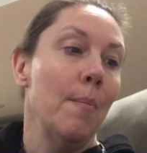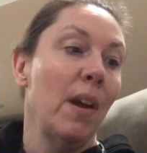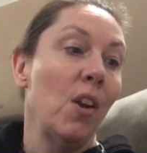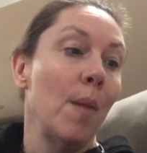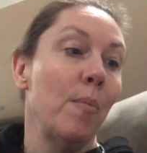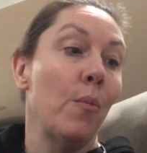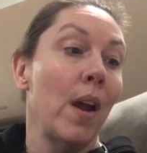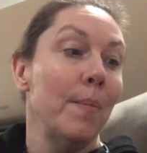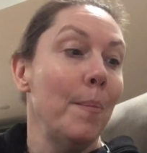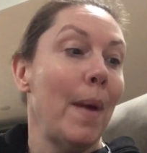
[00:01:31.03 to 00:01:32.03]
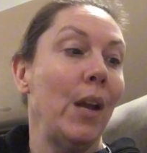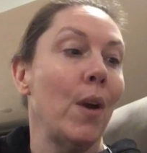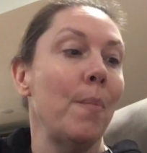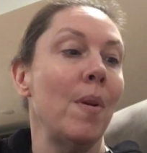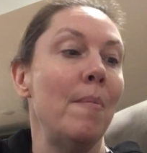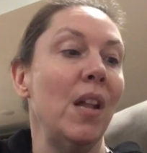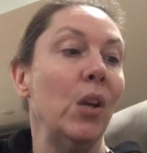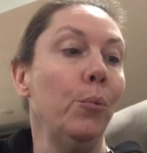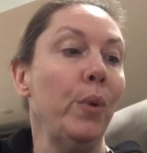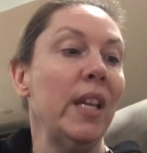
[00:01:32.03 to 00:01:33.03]
My Grandpa
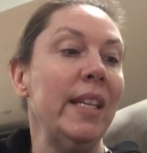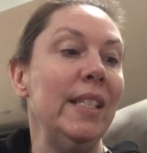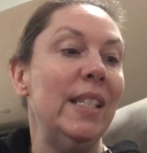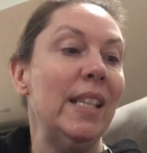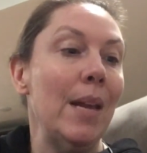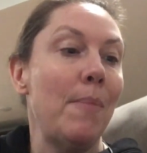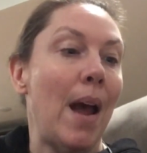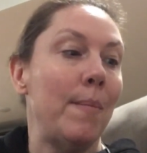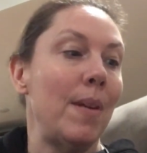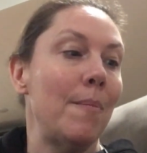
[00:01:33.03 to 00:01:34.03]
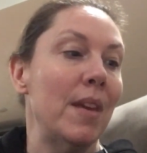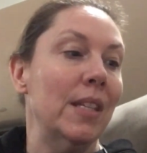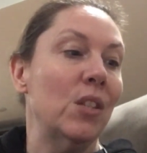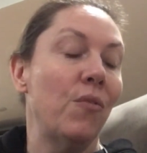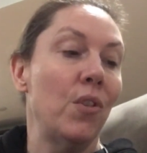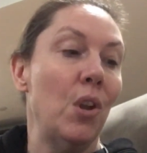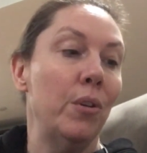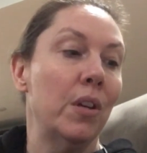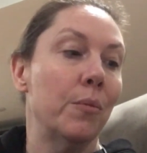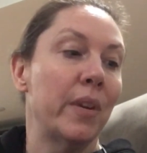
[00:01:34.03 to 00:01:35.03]
Miller really did buy me mittens for no
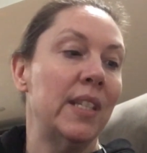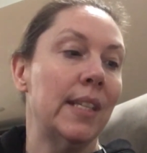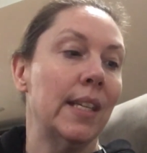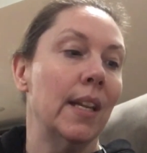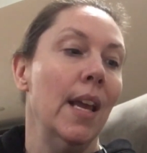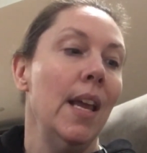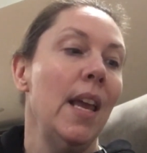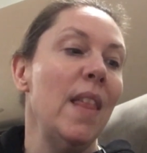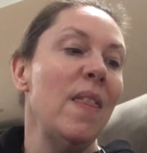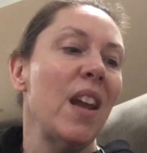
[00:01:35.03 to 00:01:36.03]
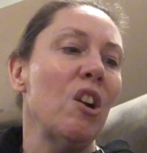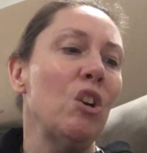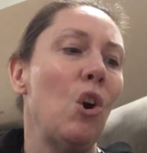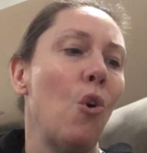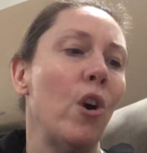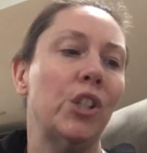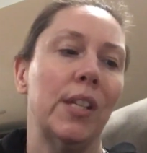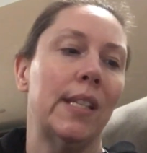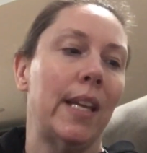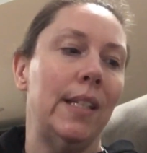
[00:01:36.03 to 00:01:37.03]
good reason, and they're
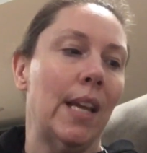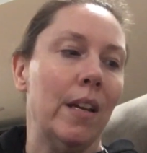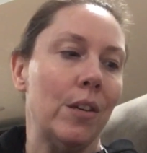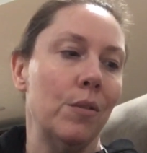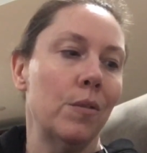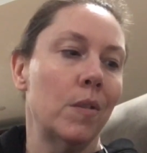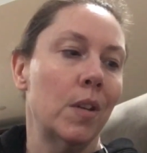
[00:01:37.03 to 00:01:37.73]
gorgeous, I tell you.